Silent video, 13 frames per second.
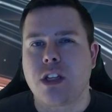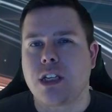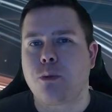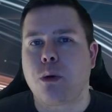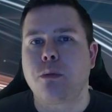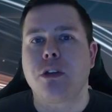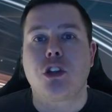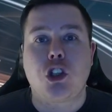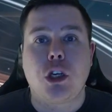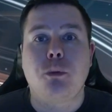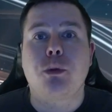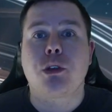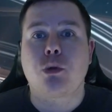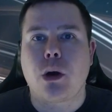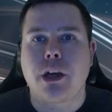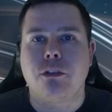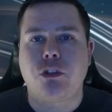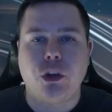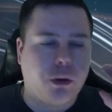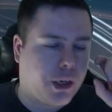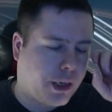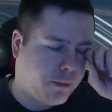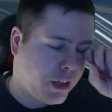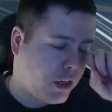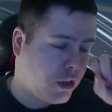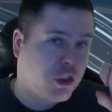So that's probably the cheapest way of doing
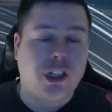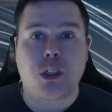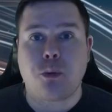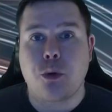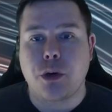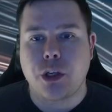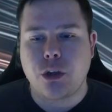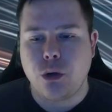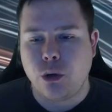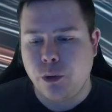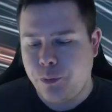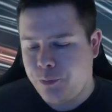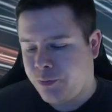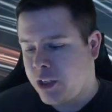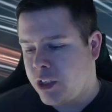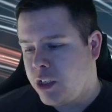it. So that's pretty cool.